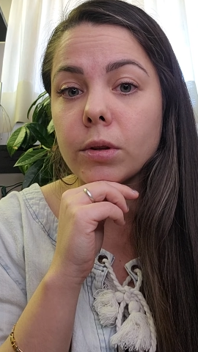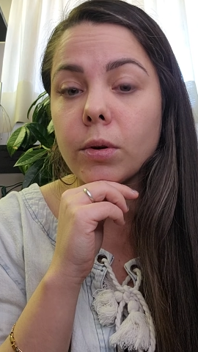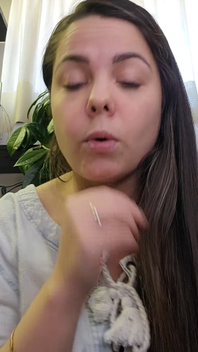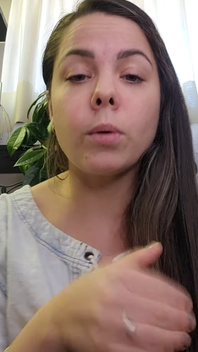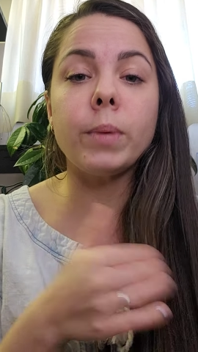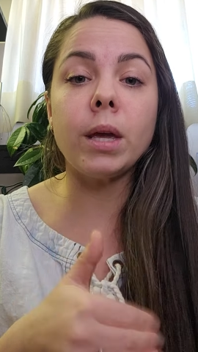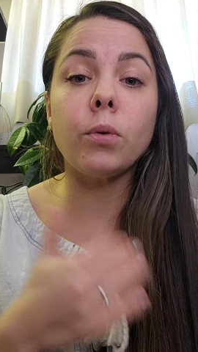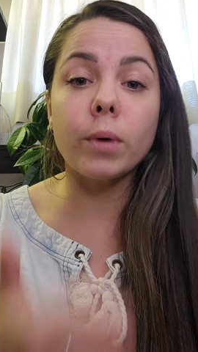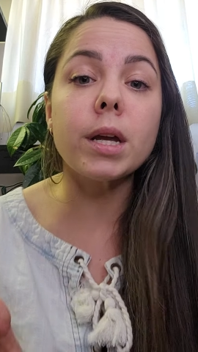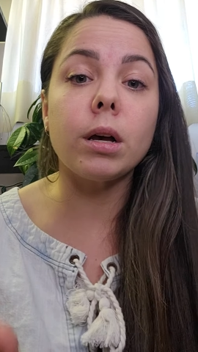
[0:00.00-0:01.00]
or being
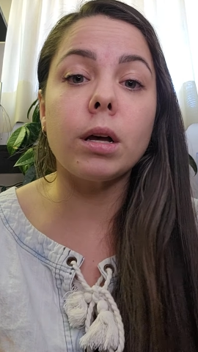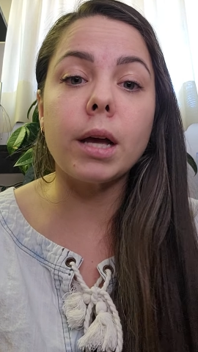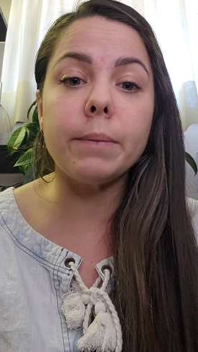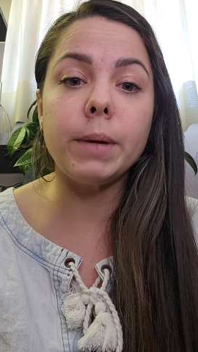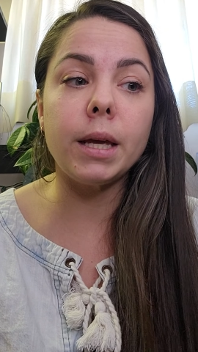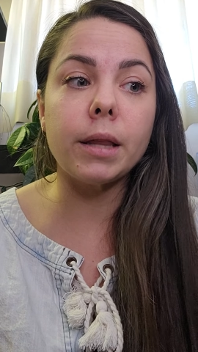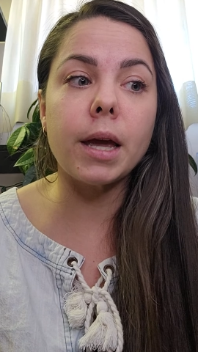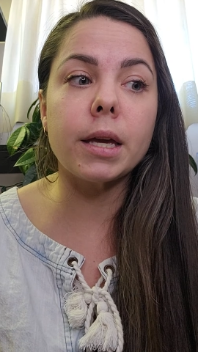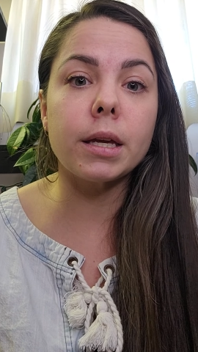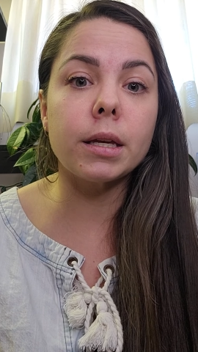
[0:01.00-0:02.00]
real and being
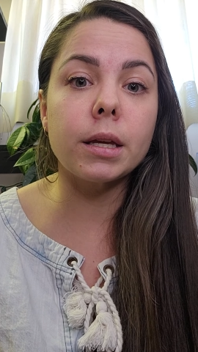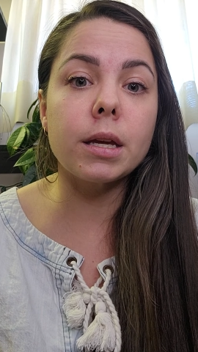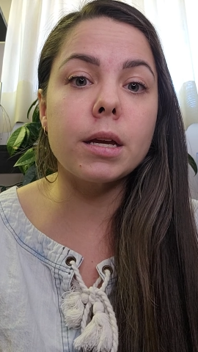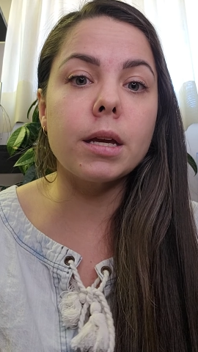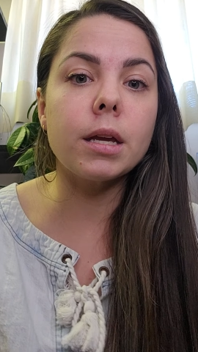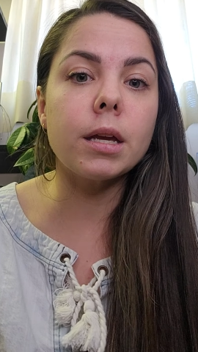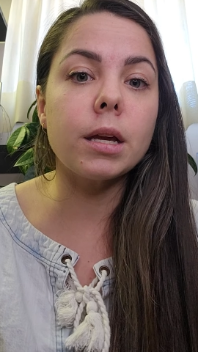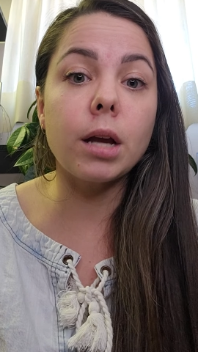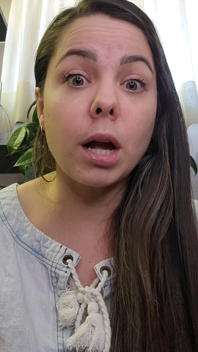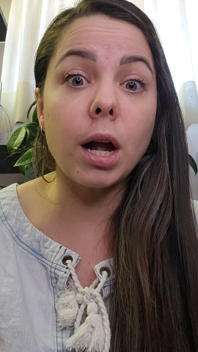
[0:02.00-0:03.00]
like
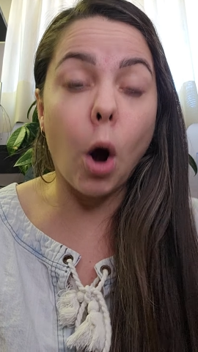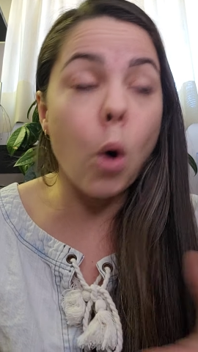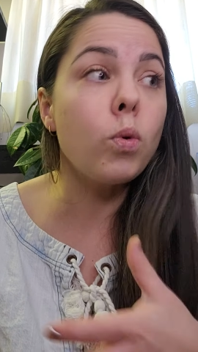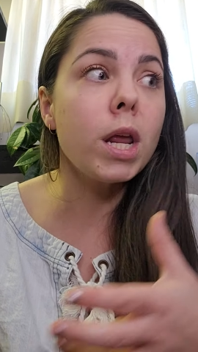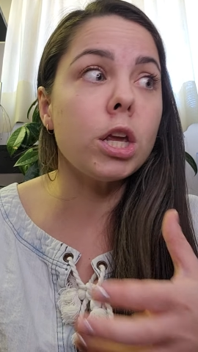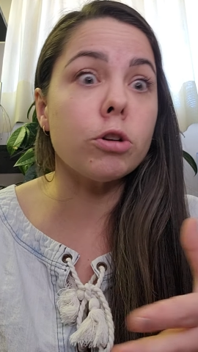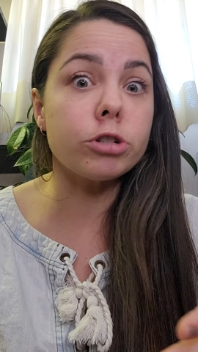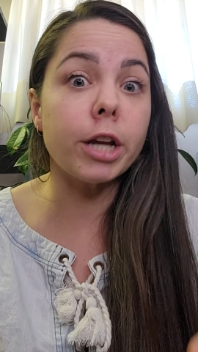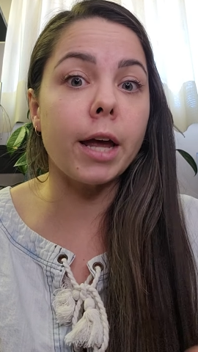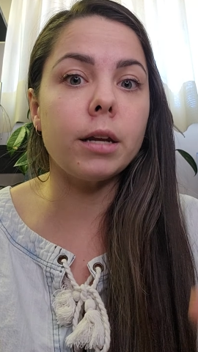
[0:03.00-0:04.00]
owning your
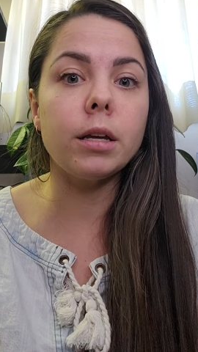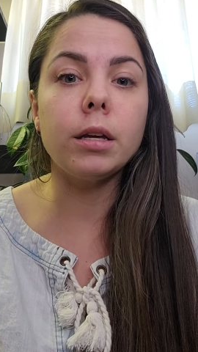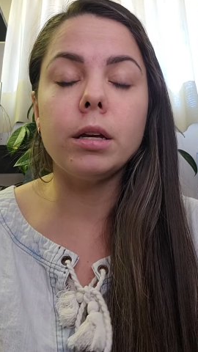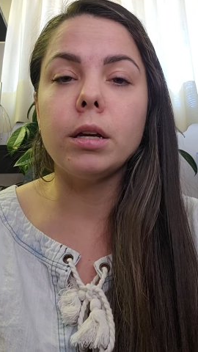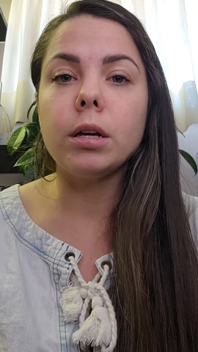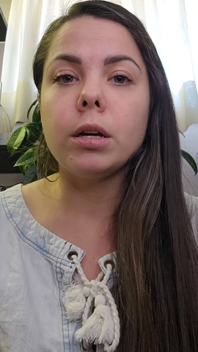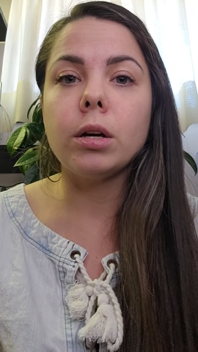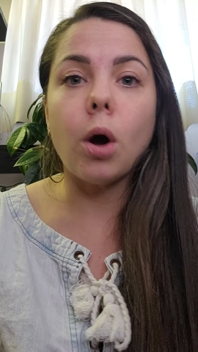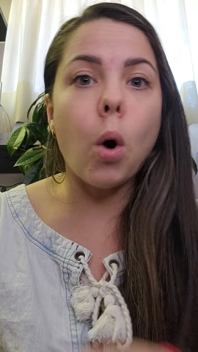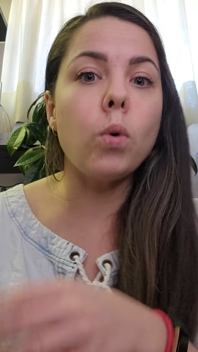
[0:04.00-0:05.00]
shit,
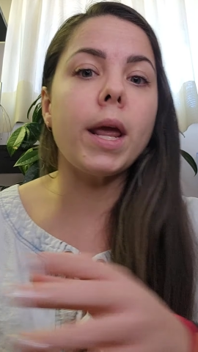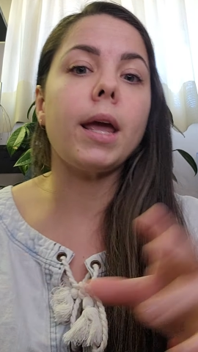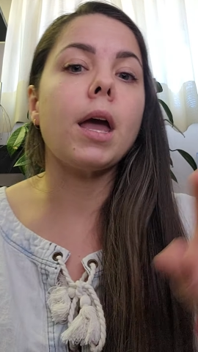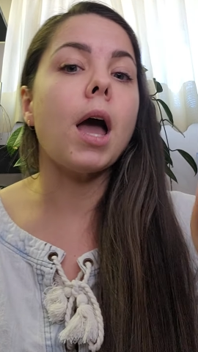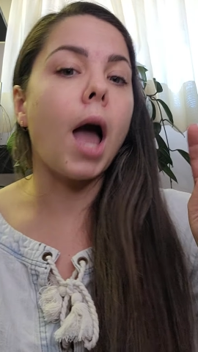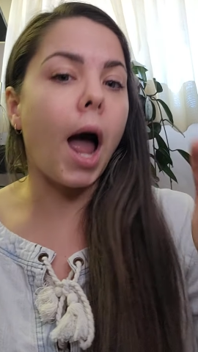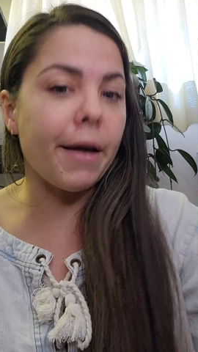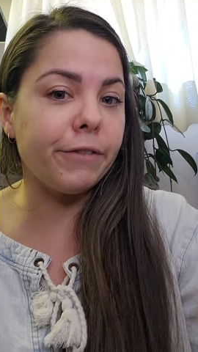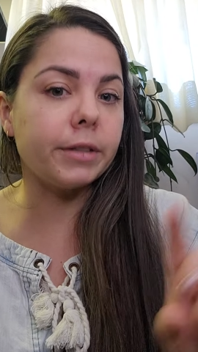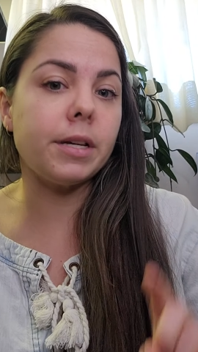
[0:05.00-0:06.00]
owning, I
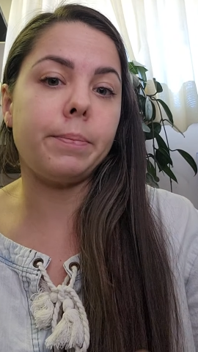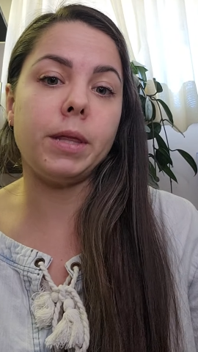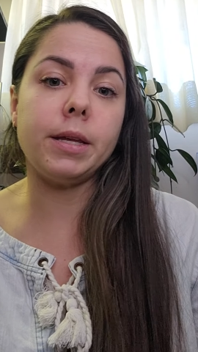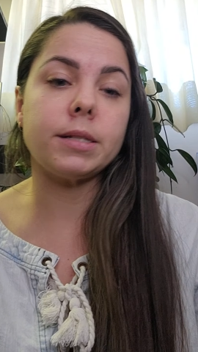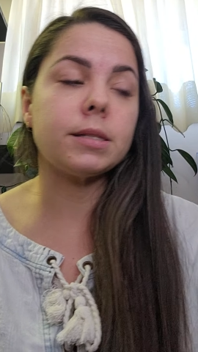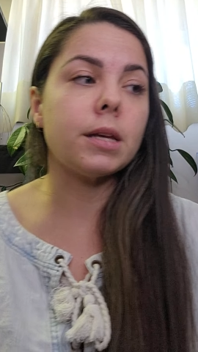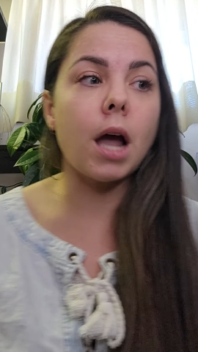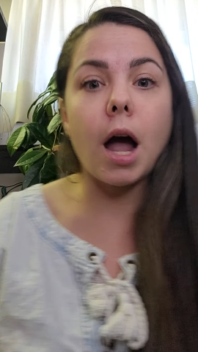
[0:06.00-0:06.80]
fucked up in this.